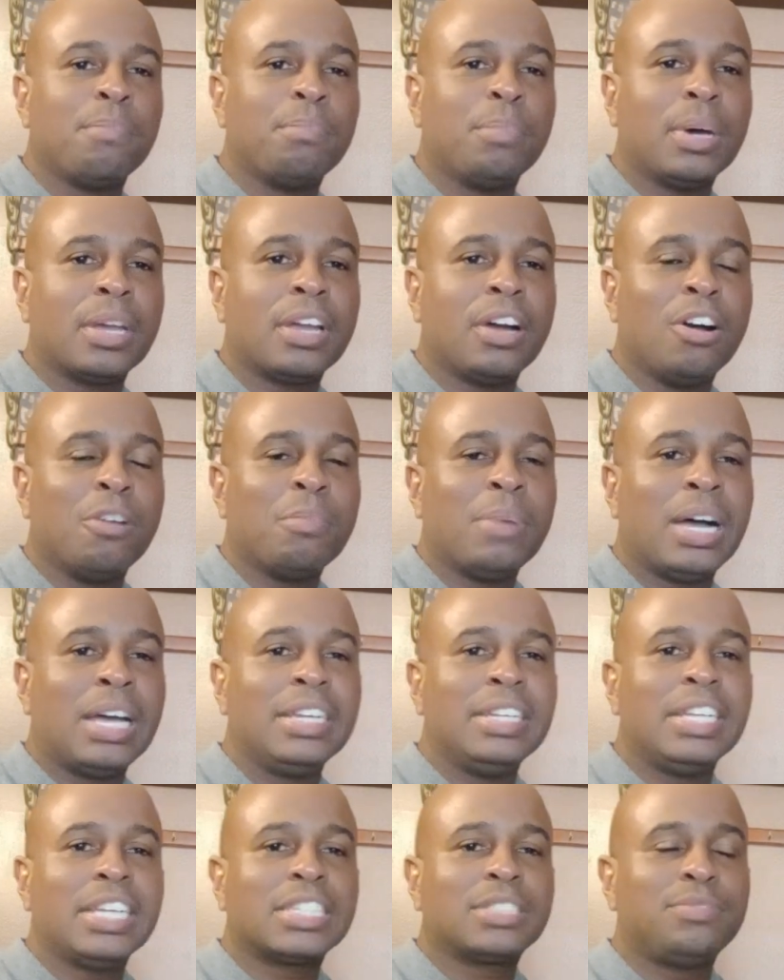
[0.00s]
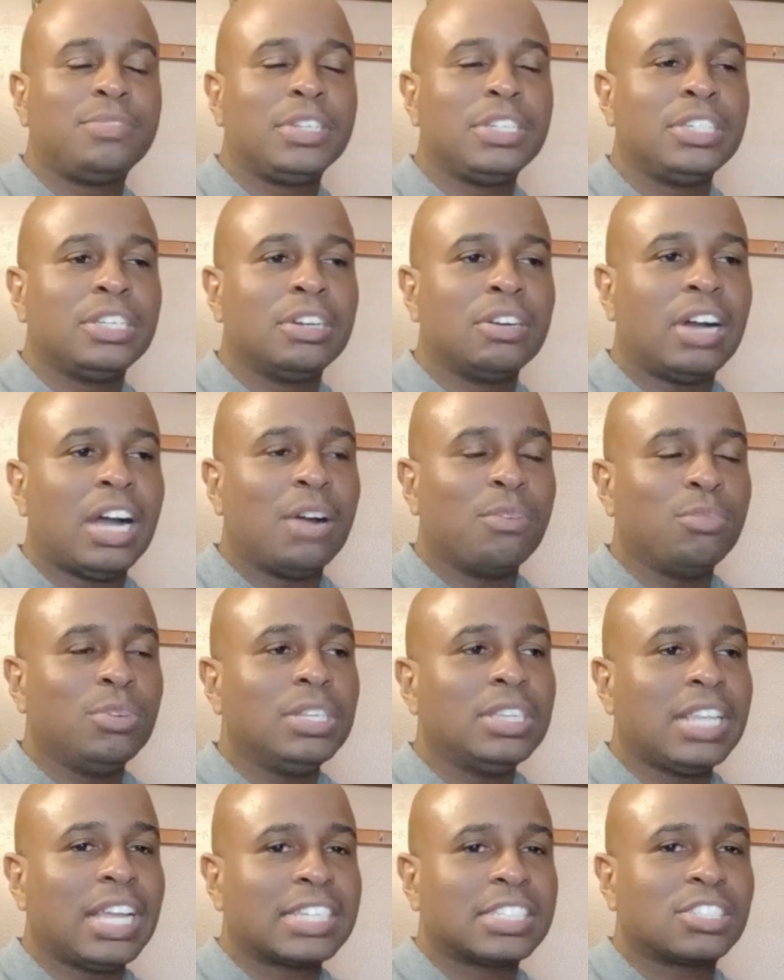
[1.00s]
But on my next video, I
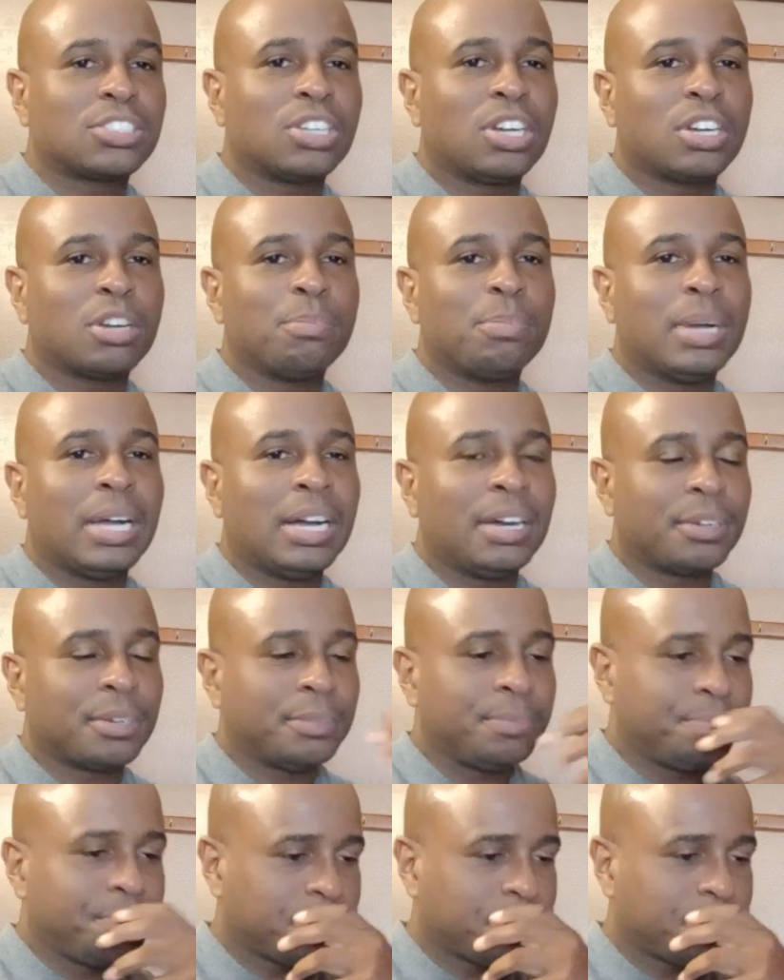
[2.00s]
would like to talk about